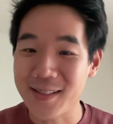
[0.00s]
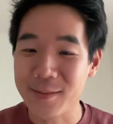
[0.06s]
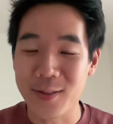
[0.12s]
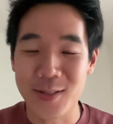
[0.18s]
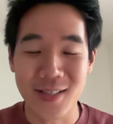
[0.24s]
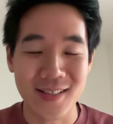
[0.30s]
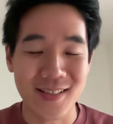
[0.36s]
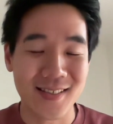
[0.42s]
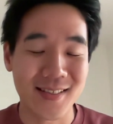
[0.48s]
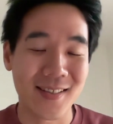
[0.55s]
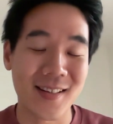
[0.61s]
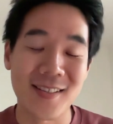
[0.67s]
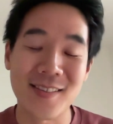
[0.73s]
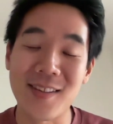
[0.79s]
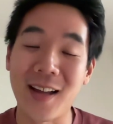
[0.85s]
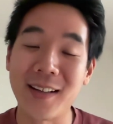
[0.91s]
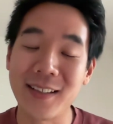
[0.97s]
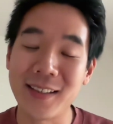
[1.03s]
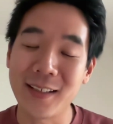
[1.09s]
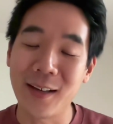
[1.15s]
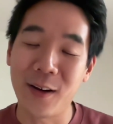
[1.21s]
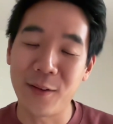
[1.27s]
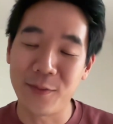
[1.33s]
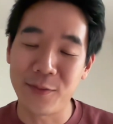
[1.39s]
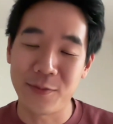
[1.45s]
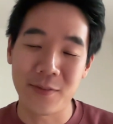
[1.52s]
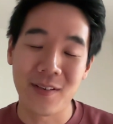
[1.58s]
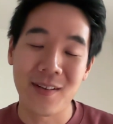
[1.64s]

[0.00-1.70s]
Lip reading: which is the study of